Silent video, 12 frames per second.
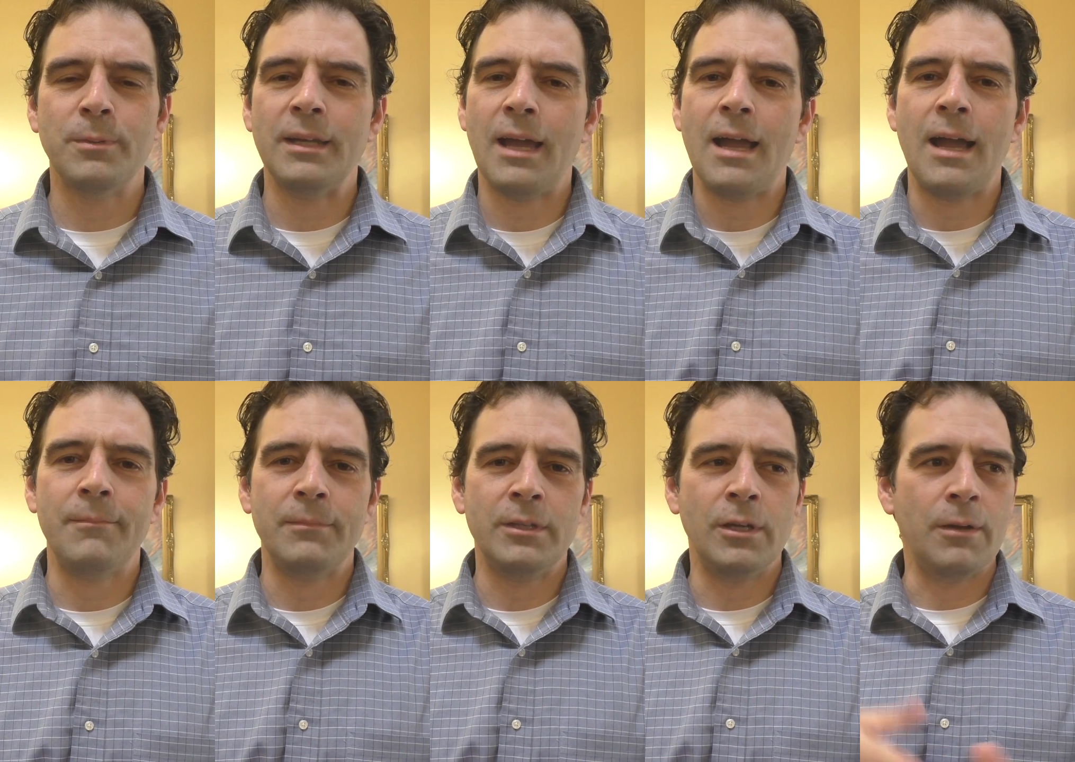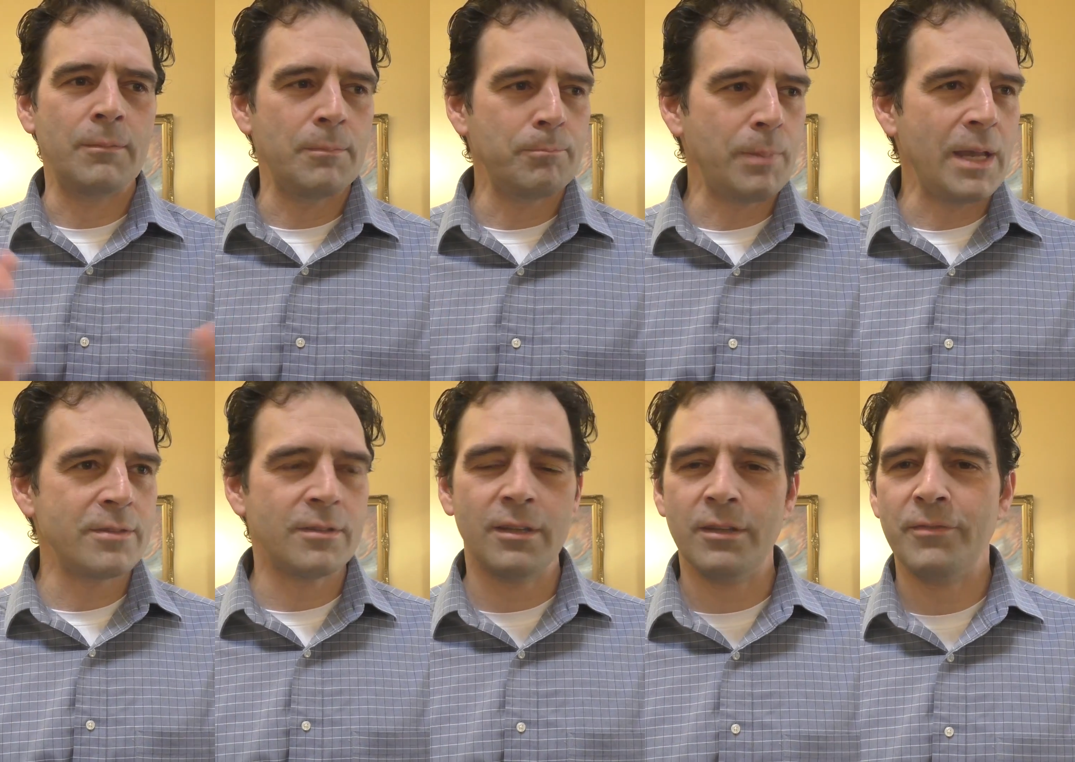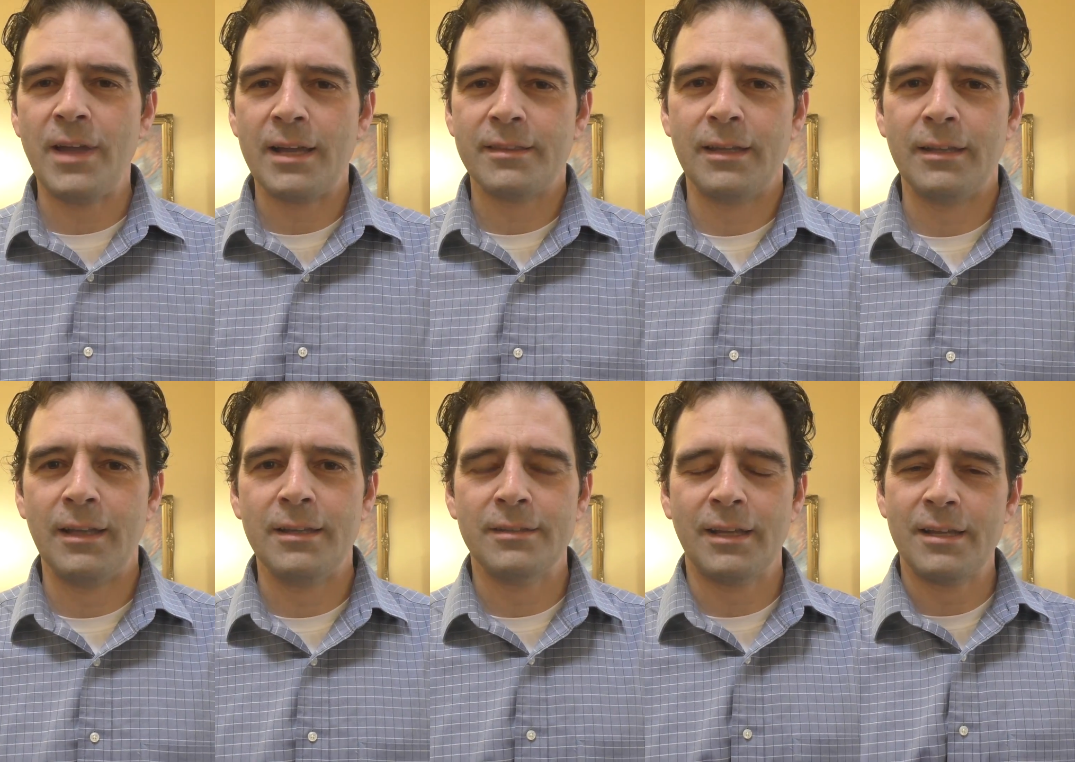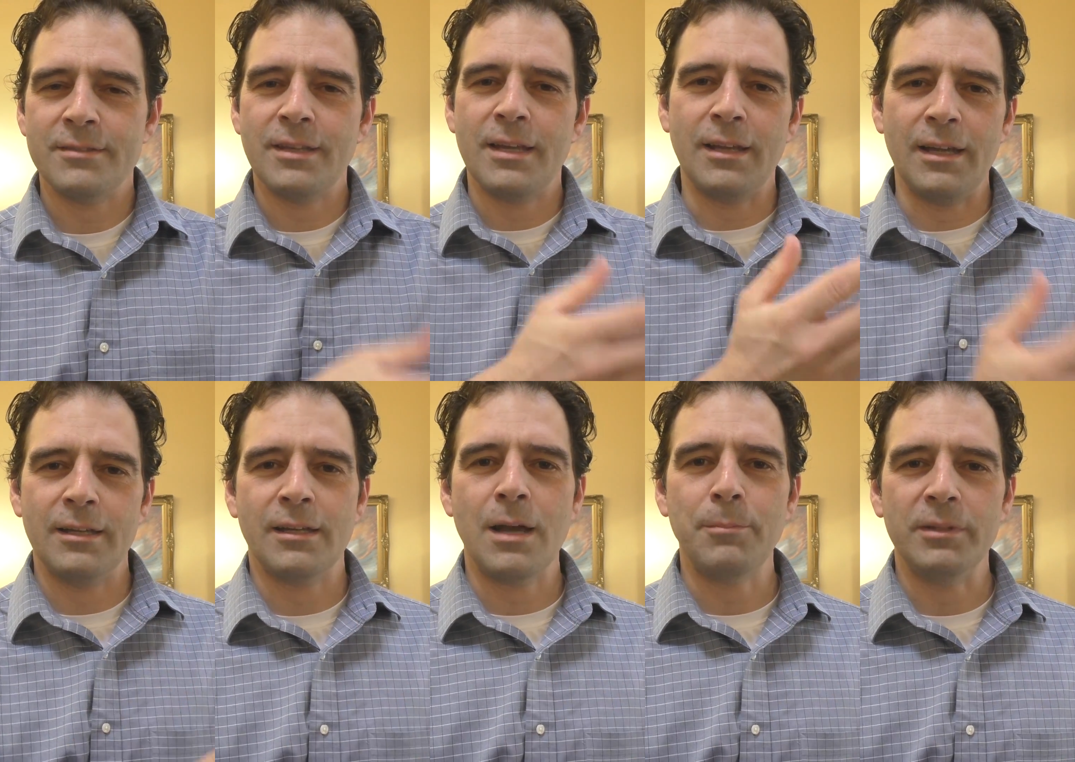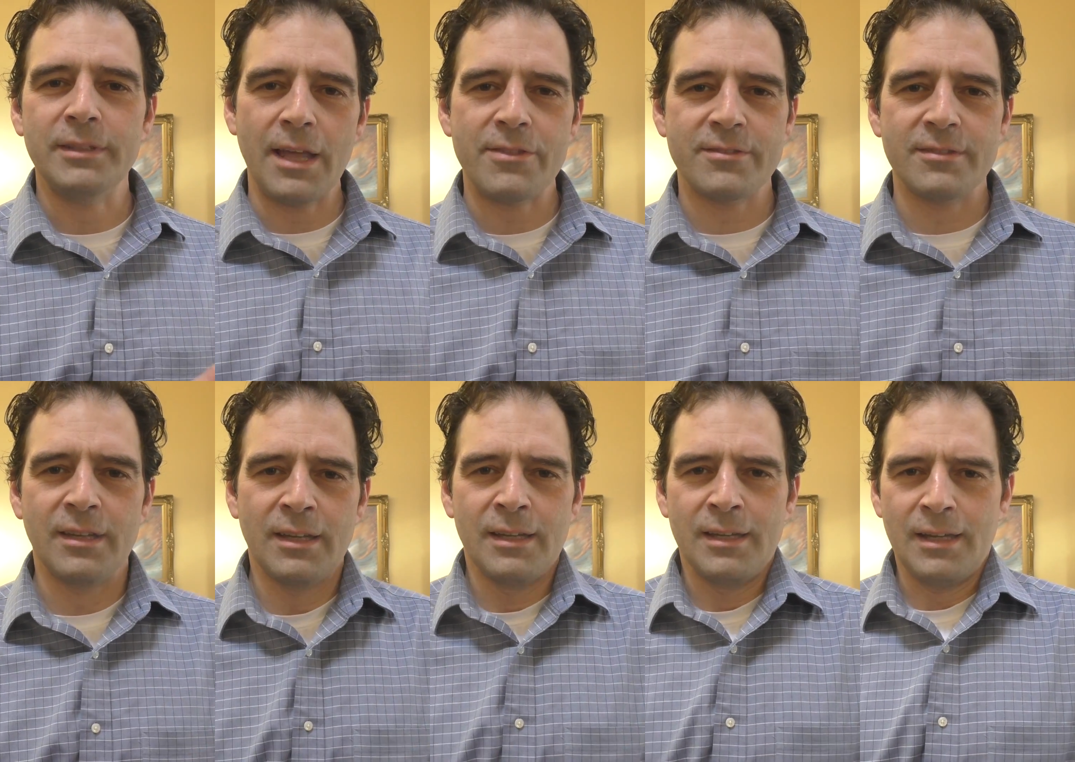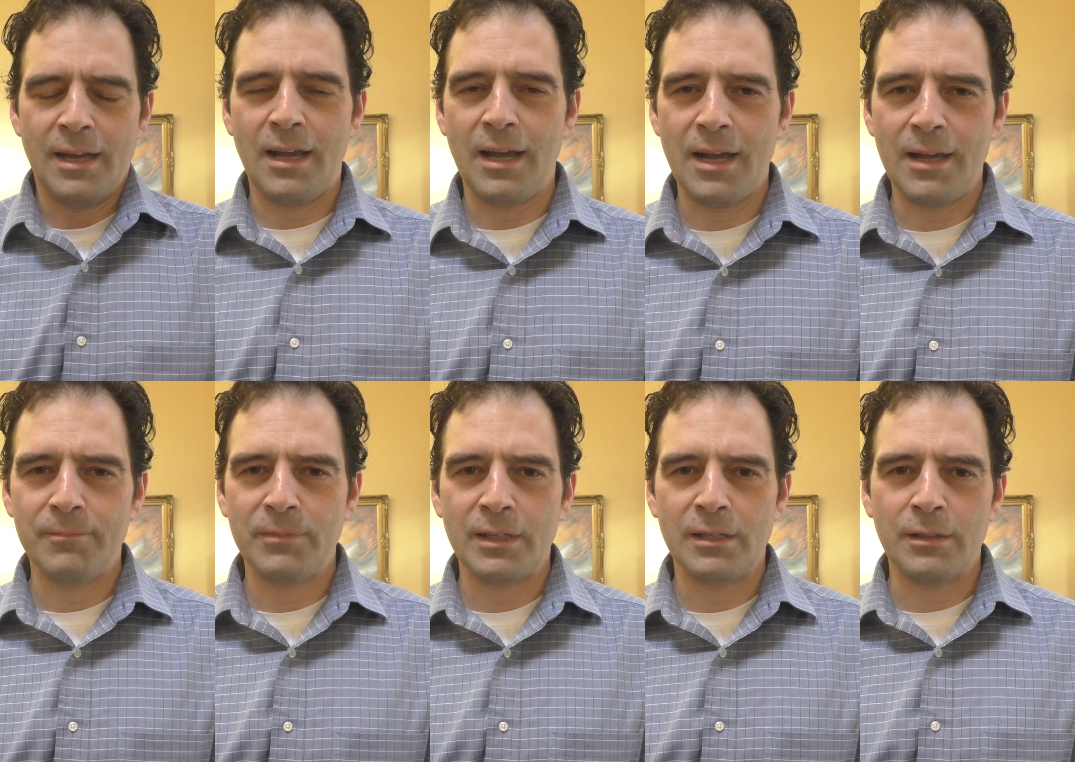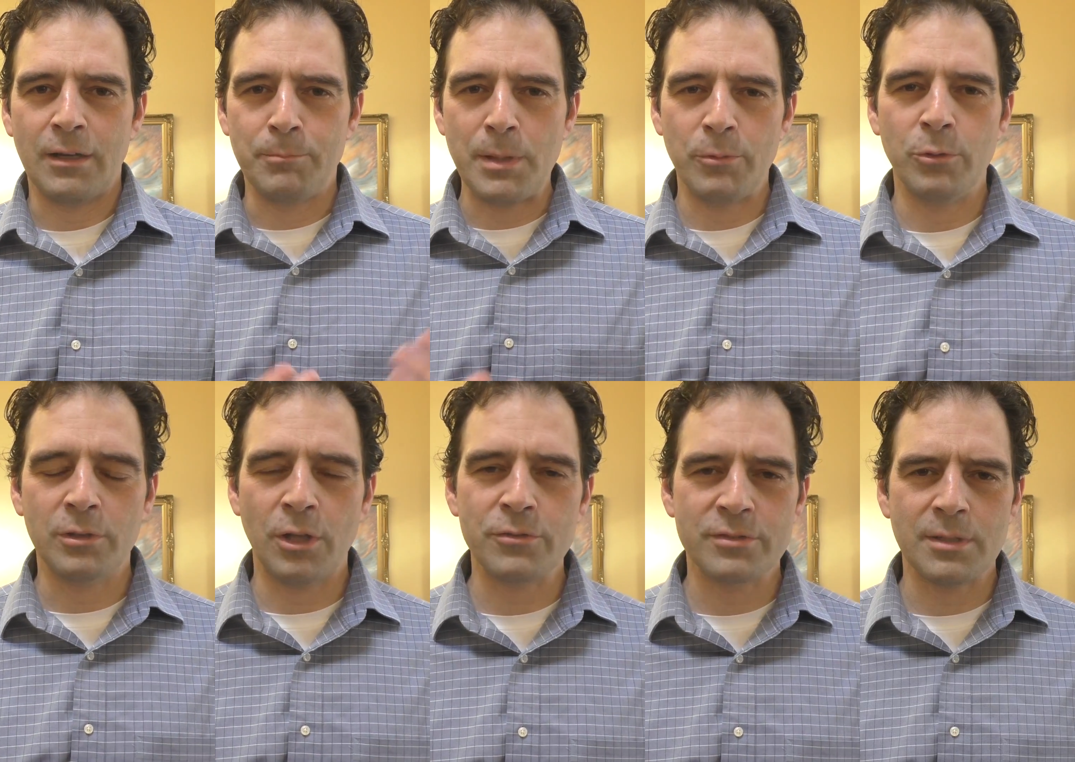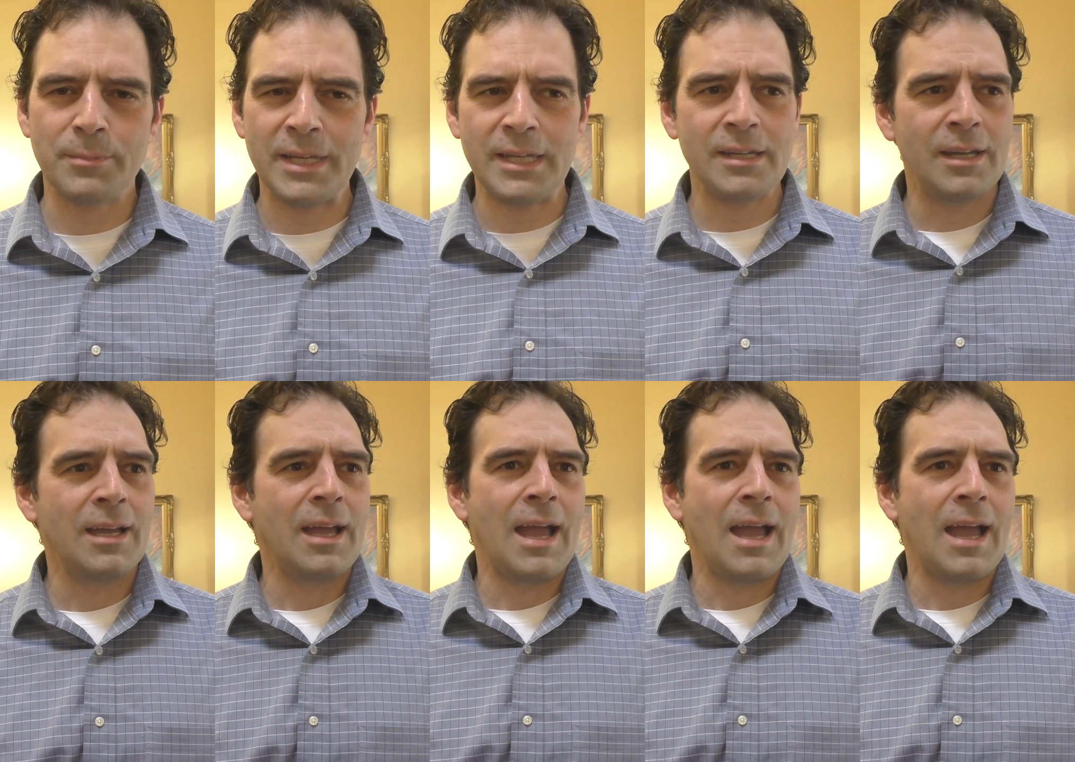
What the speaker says: but, you know, based on the fact that, like I said, I had a couple deaths of people close to me.